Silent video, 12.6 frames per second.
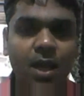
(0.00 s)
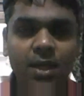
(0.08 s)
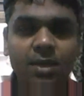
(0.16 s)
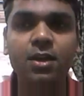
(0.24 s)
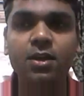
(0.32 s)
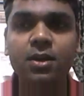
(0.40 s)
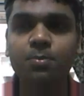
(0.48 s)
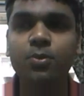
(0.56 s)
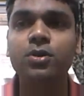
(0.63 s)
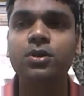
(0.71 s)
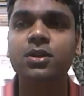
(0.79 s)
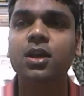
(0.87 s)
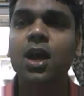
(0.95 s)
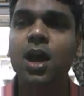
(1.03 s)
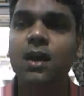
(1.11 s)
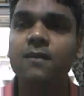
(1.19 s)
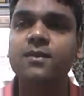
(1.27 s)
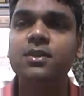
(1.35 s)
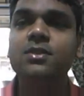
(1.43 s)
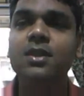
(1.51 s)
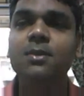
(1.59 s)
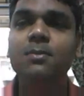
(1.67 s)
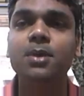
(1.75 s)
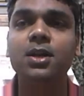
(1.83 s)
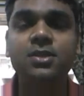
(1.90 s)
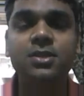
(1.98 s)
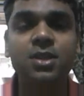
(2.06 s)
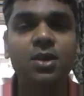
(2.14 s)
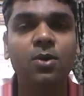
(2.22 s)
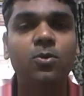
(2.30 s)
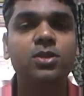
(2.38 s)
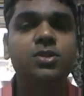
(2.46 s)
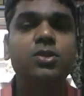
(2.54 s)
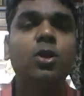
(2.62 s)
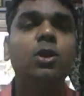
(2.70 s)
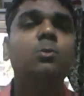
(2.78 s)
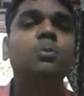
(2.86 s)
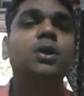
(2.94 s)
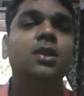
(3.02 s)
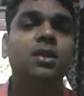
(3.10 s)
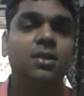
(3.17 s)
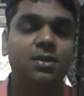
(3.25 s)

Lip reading: And the report after 3 months was normal.